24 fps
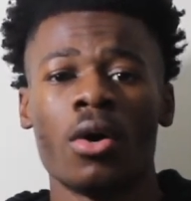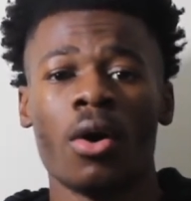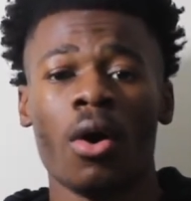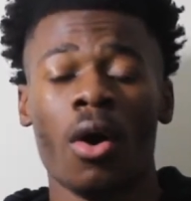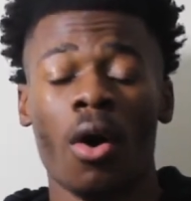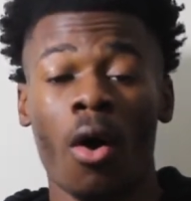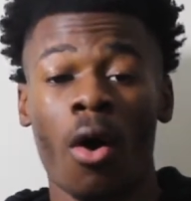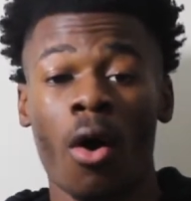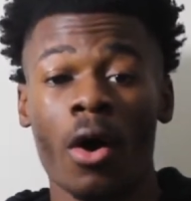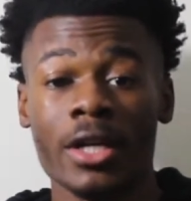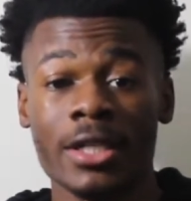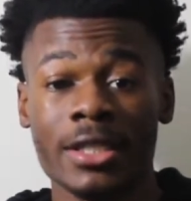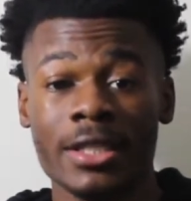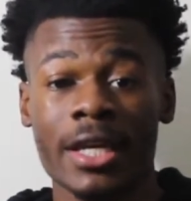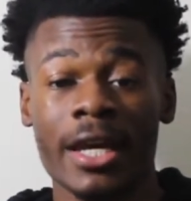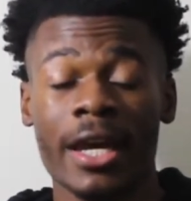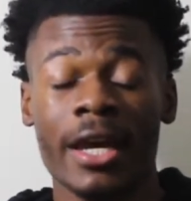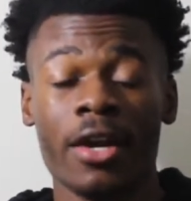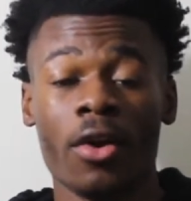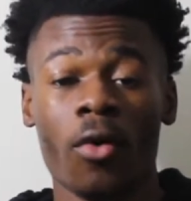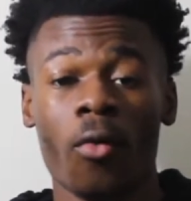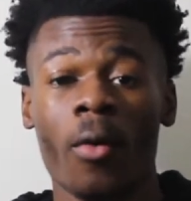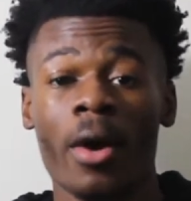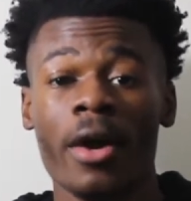are
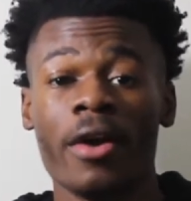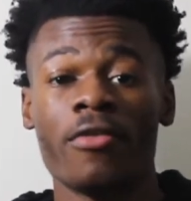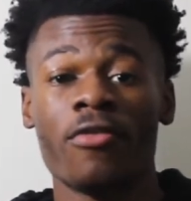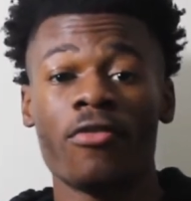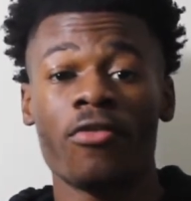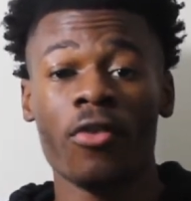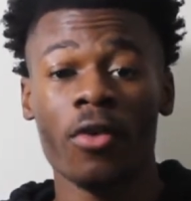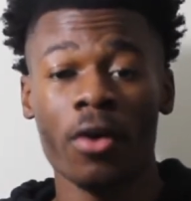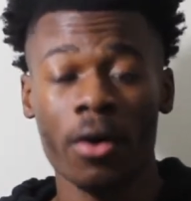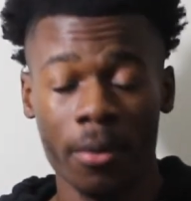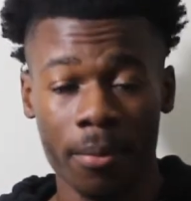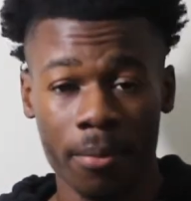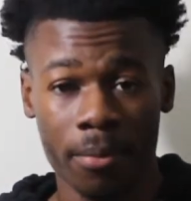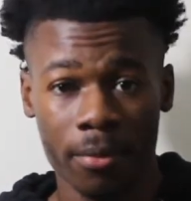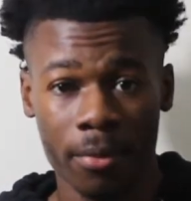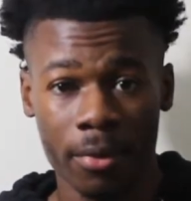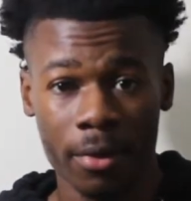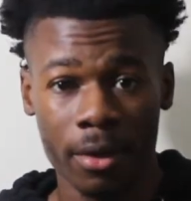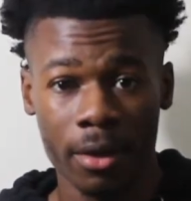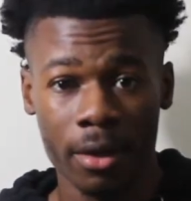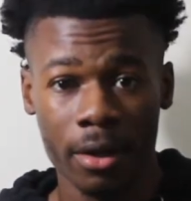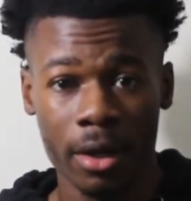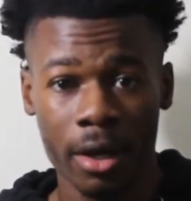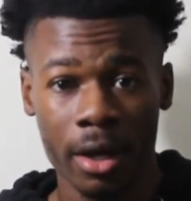staying away from,
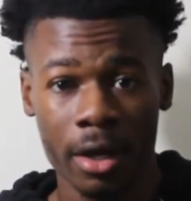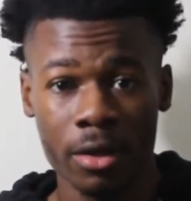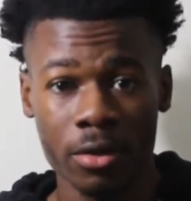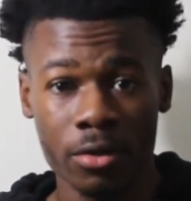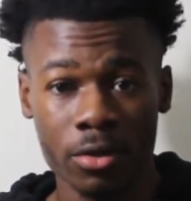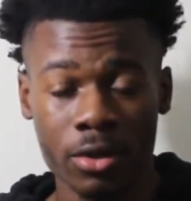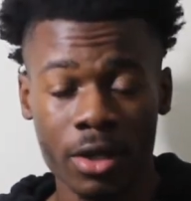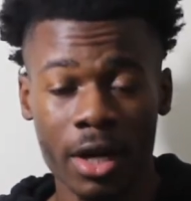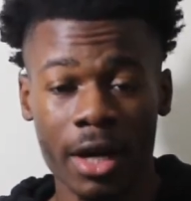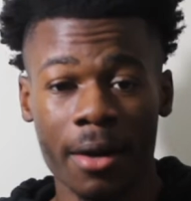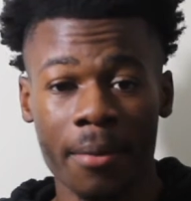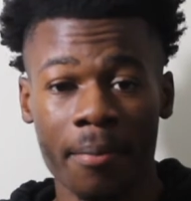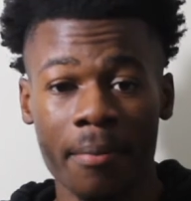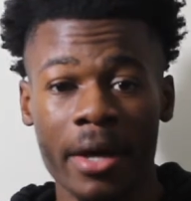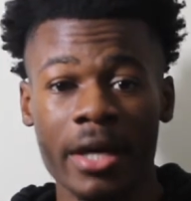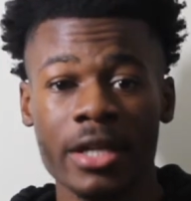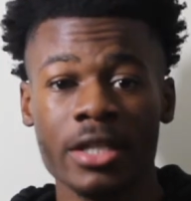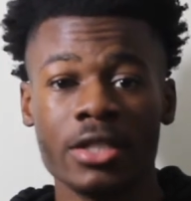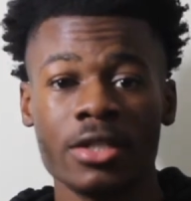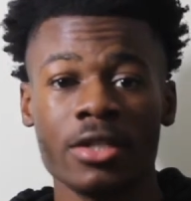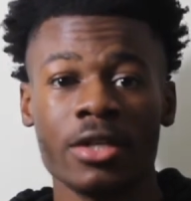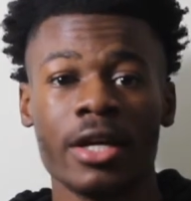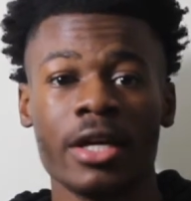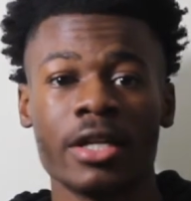and you trying to make
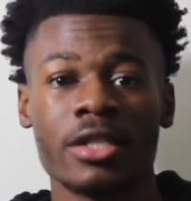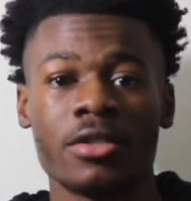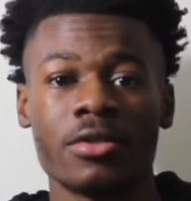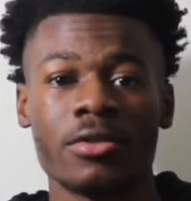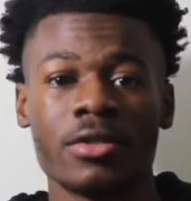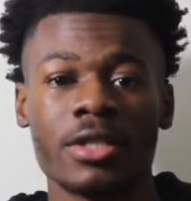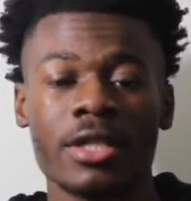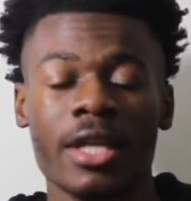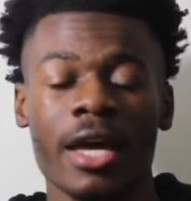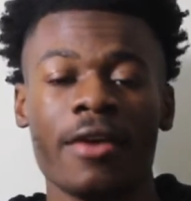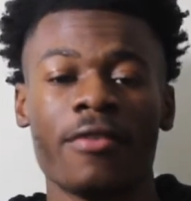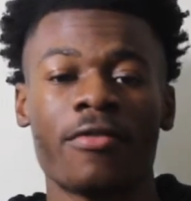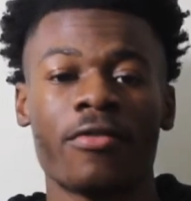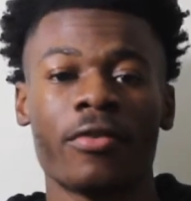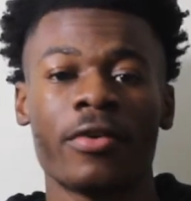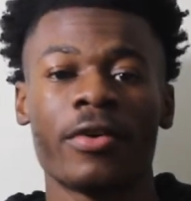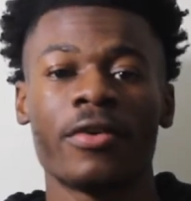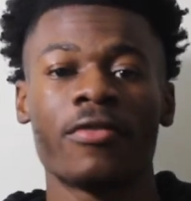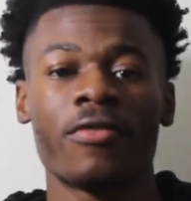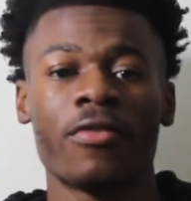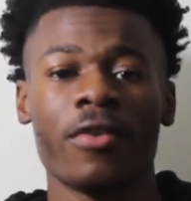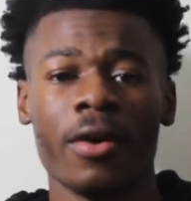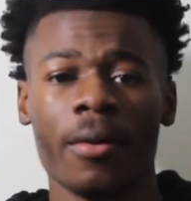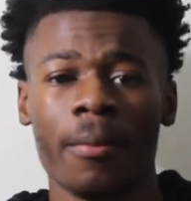sure that you stay free
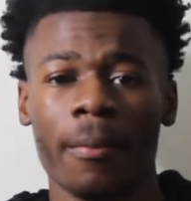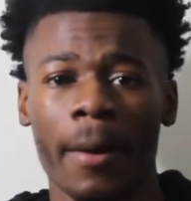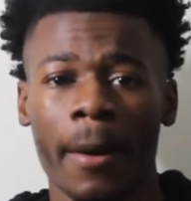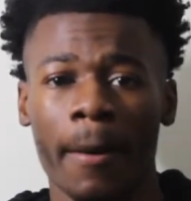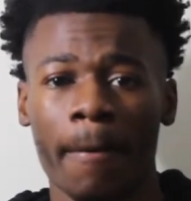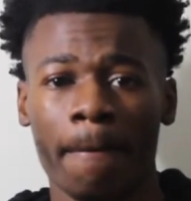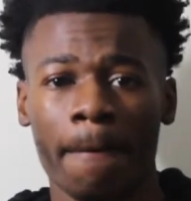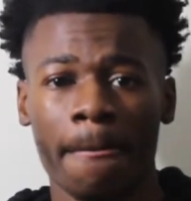from it.